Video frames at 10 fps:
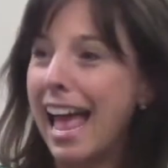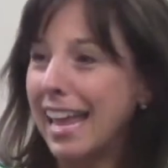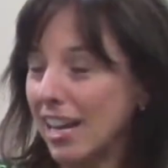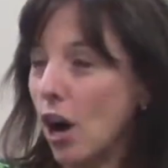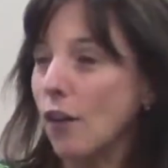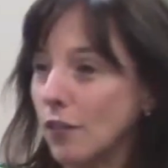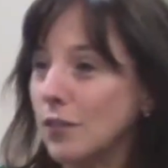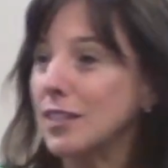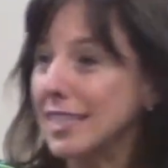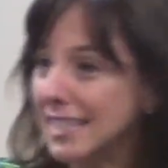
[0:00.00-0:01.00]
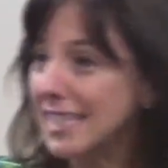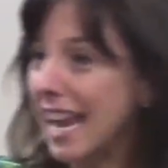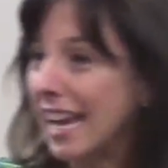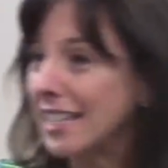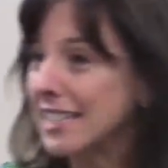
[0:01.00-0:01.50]
in all 50
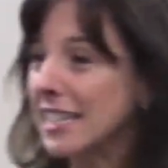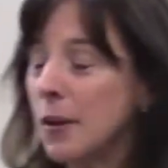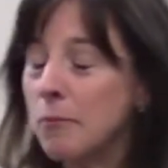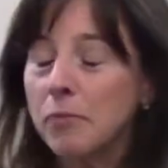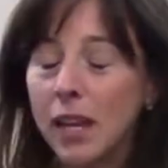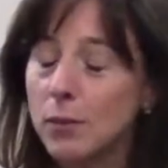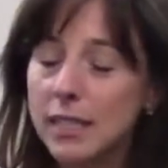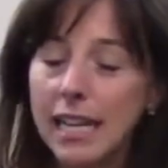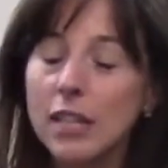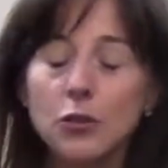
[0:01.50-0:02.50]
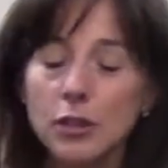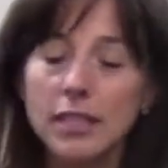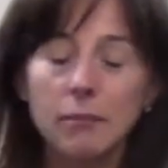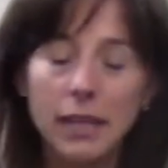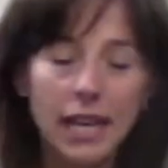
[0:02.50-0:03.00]
states, it was
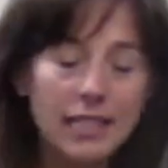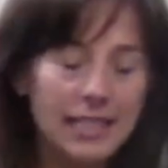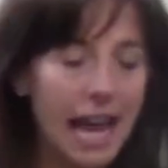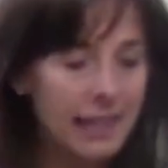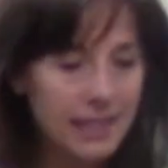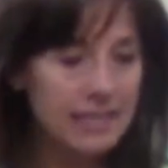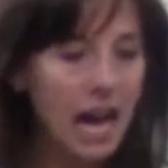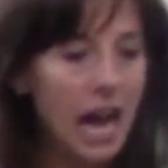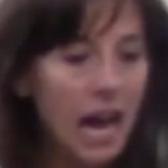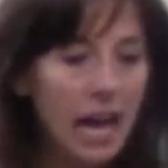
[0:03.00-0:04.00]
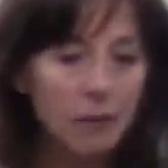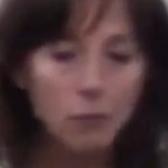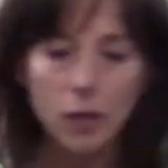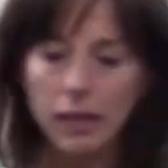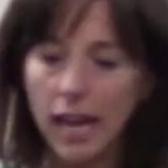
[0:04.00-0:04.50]
interesting because at the
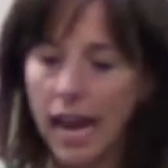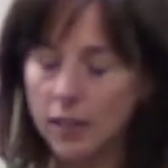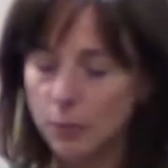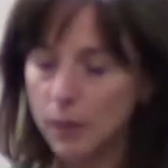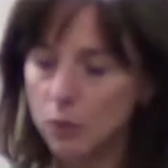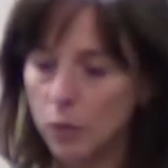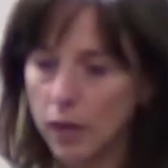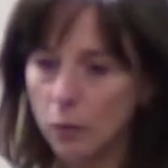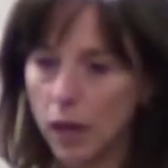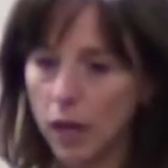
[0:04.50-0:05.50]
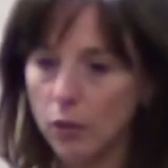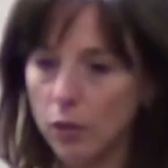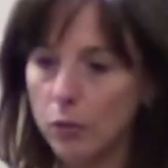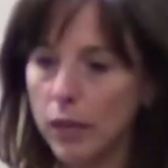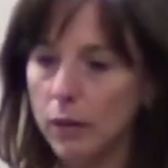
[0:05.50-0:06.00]
time when HB
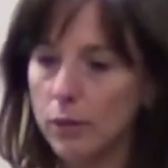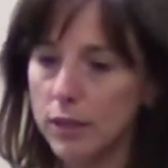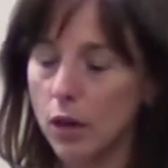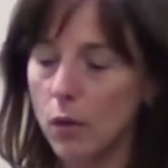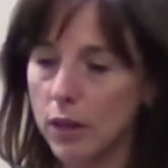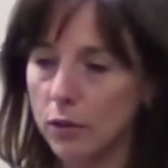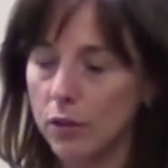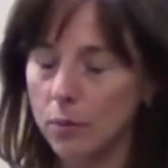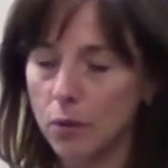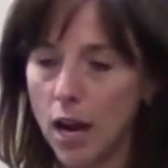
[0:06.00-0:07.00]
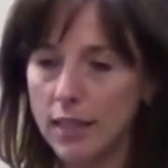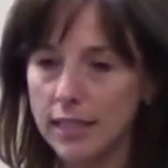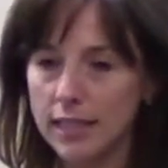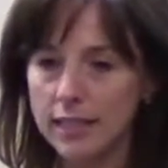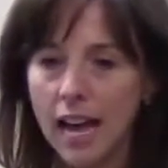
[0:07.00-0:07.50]
2103 was going through the
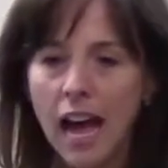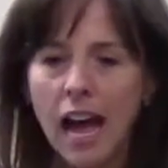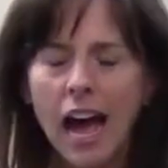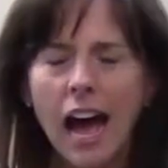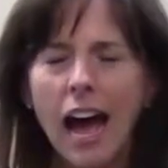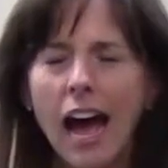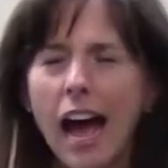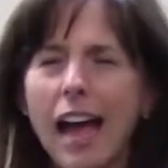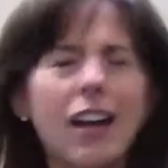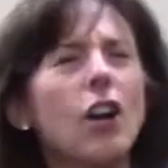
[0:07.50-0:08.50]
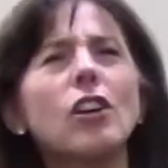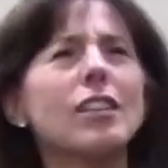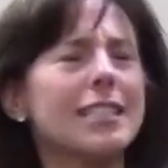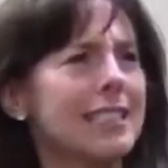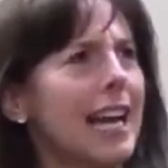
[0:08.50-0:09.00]
process, I
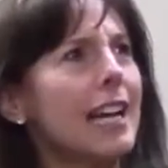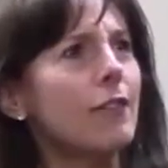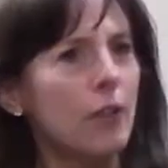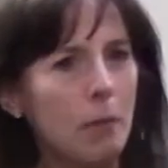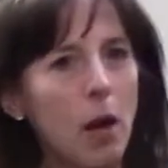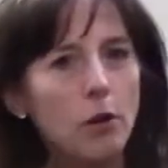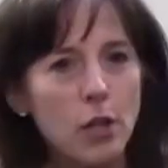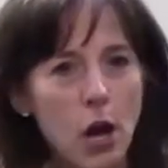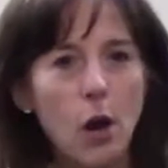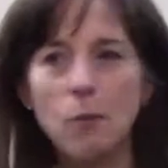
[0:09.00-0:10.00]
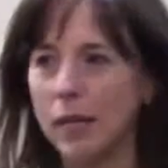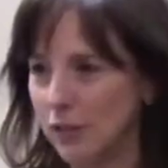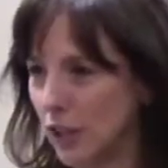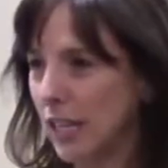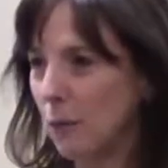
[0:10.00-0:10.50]
heard this lady from
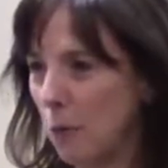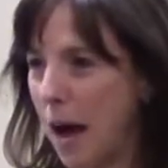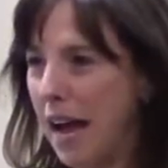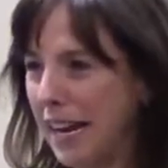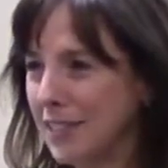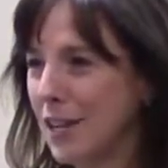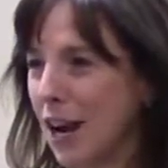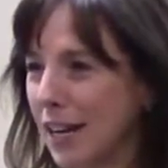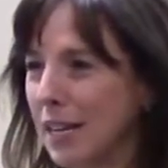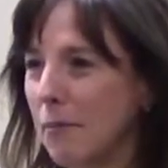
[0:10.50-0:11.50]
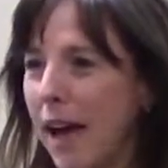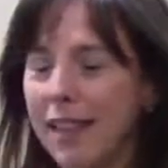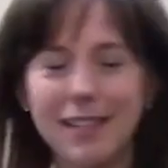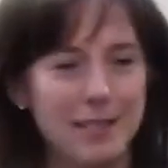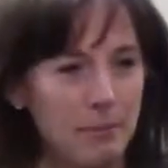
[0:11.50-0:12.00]
Oklahoma, Jenny White, talking
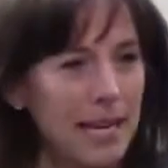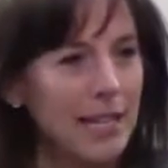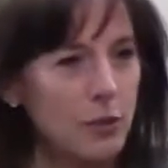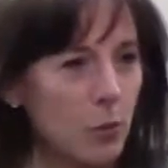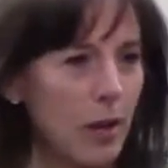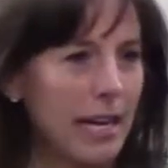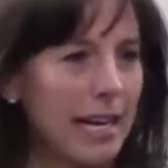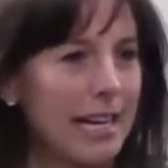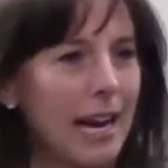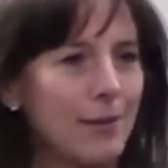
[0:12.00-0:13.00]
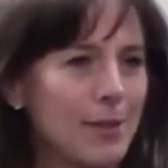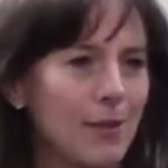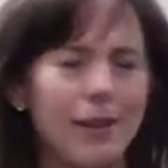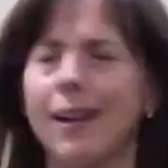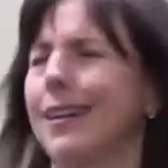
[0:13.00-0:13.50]
about this P20, and I was
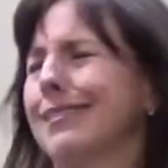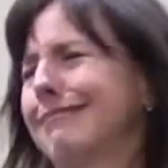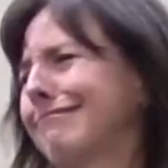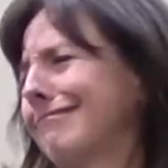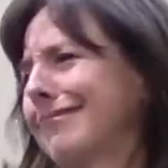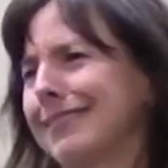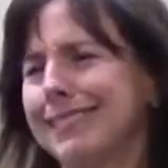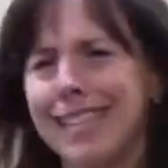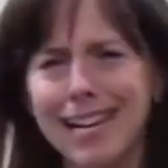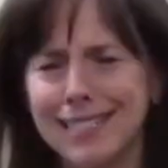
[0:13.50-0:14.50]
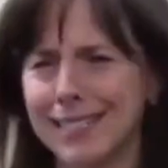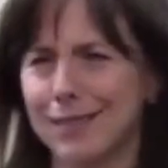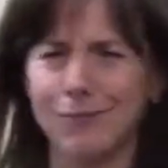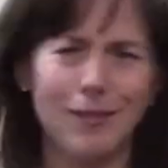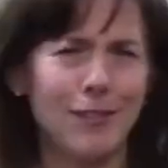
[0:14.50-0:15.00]
going, oh,
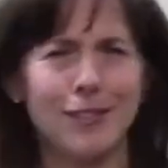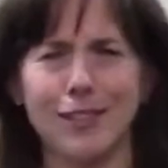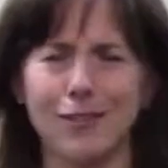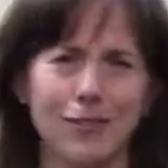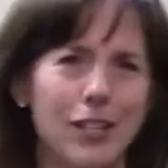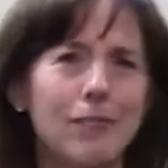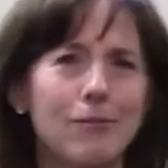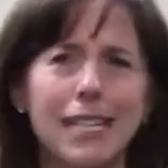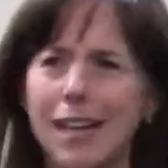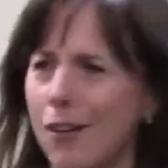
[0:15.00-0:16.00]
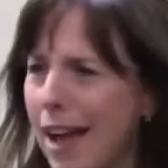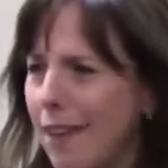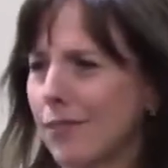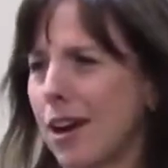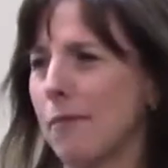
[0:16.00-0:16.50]
Texas, we're so good. We don't
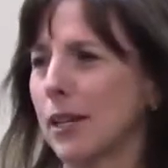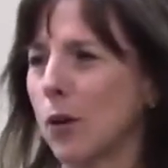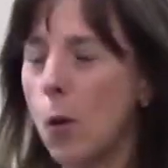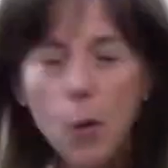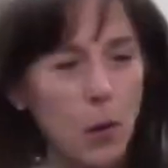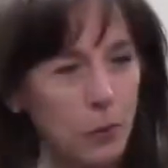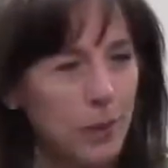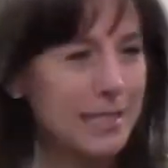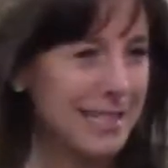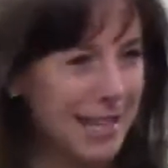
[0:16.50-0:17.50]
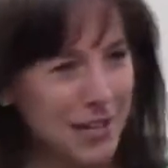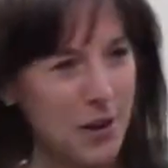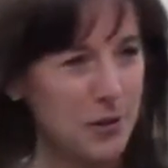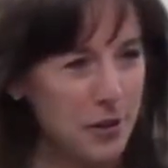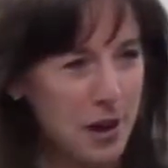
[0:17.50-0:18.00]
have Common Core. We said
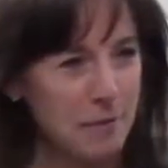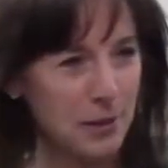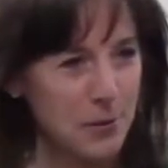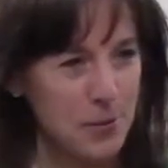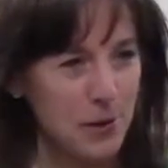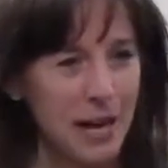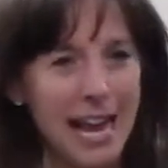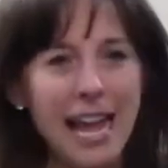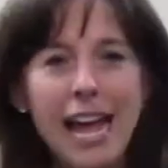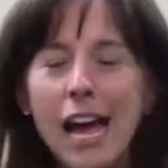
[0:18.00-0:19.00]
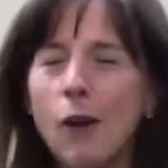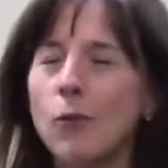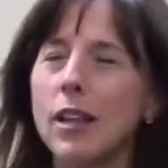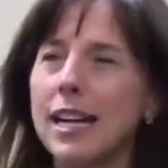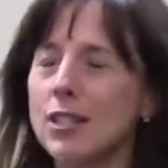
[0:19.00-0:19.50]
no to Common Core.
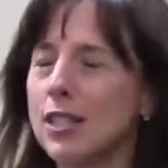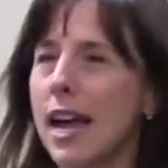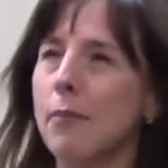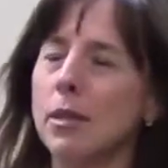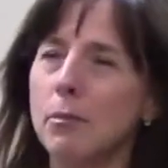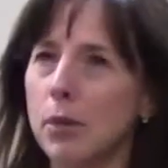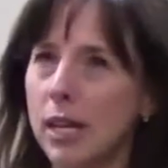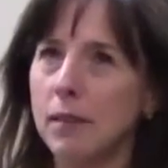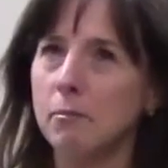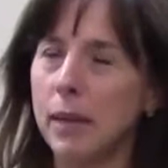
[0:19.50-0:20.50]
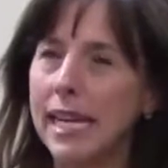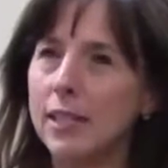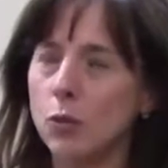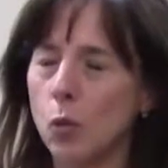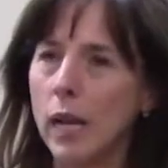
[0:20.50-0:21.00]
Well, I just happened to put in
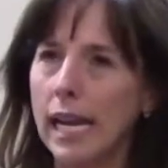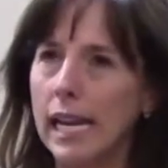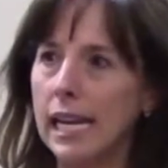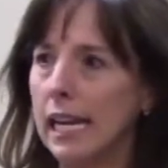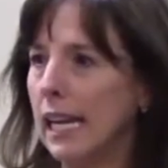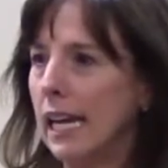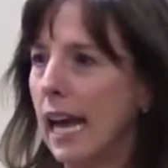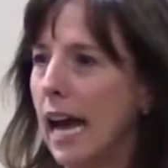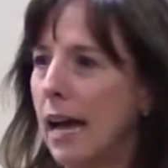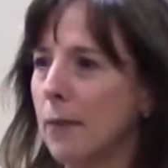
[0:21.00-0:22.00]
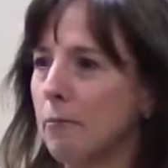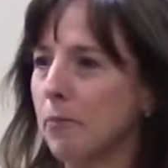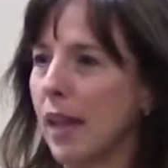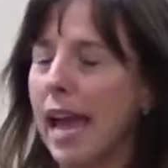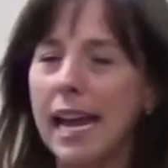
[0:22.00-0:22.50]
P20,
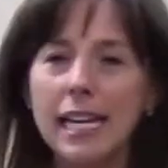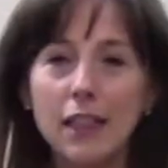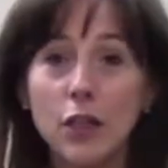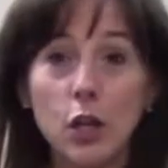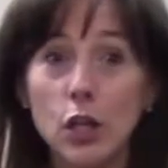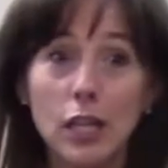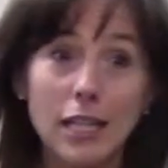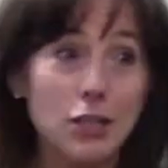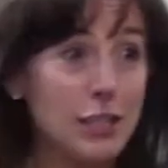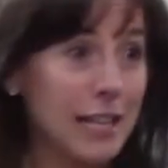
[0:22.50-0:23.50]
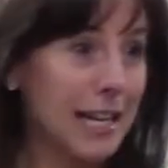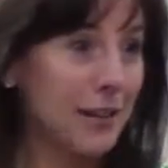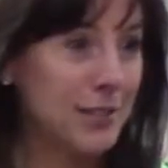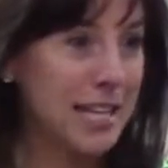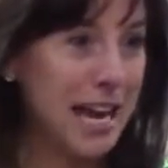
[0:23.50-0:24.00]
83rd
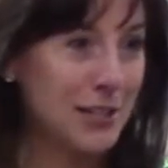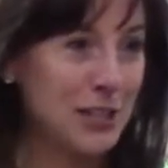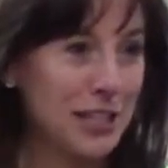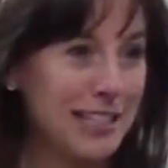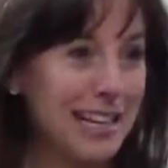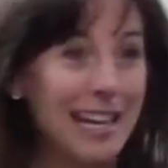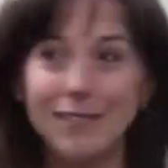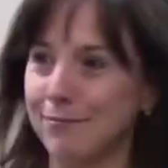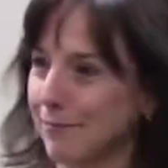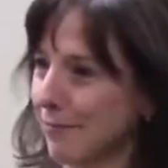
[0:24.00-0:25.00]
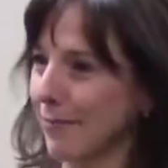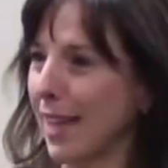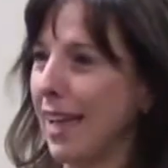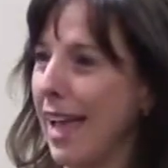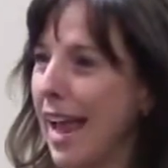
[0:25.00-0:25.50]
legislative session, and
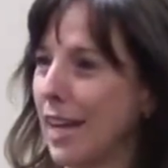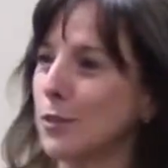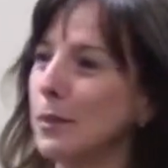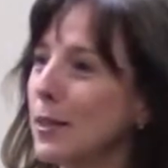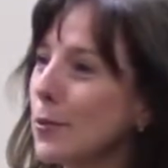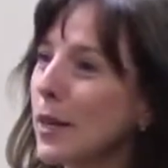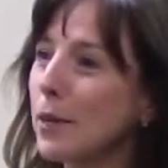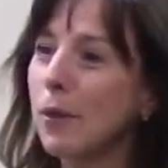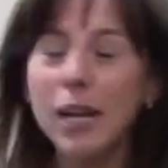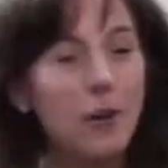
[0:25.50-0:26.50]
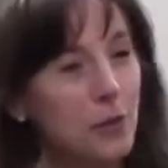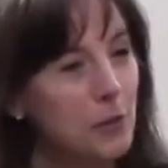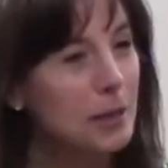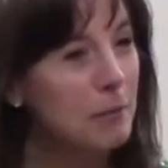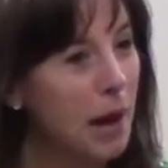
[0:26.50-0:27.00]
HB
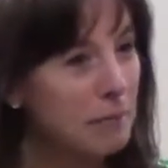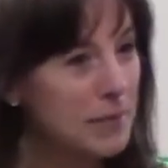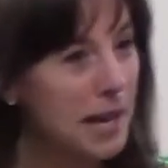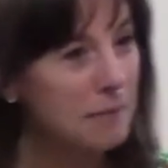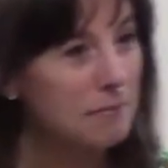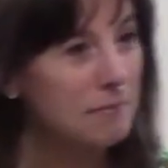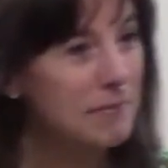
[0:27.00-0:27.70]
2103 popped up.